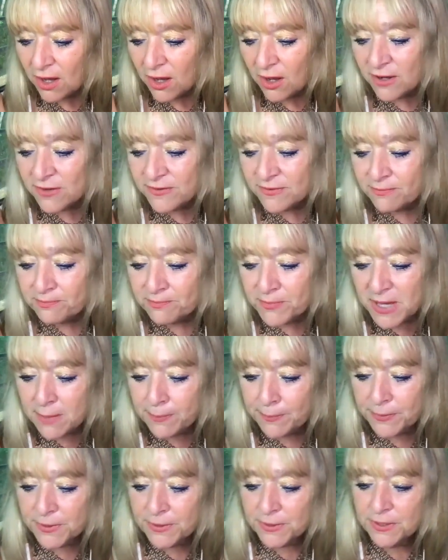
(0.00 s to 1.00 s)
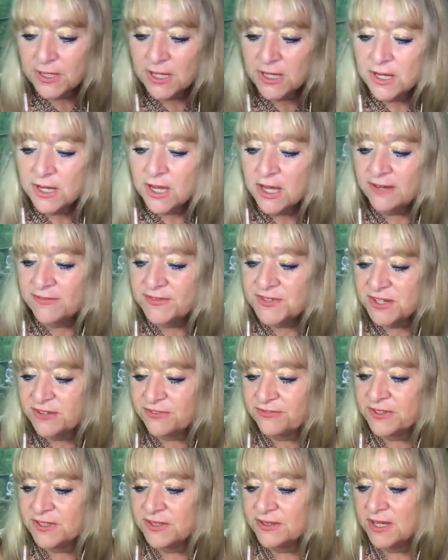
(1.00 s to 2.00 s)
of people of
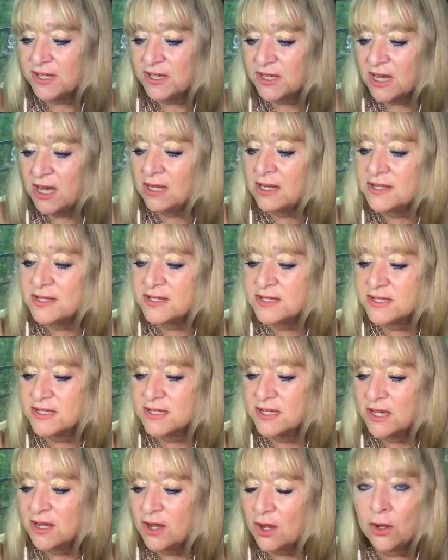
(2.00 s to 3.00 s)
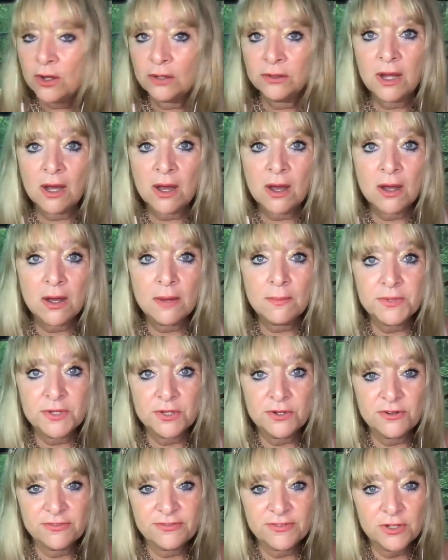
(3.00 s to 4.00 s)
different colors on our
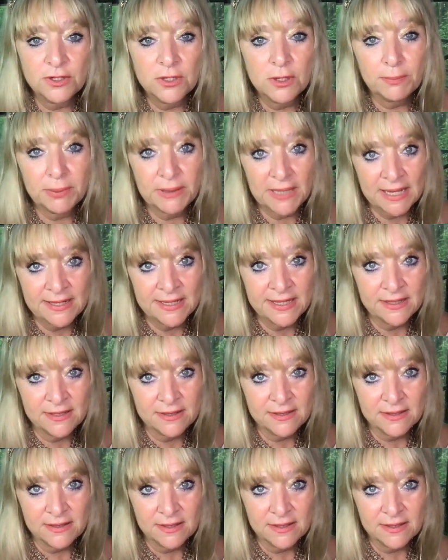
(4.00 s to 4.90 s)
beautiful planet.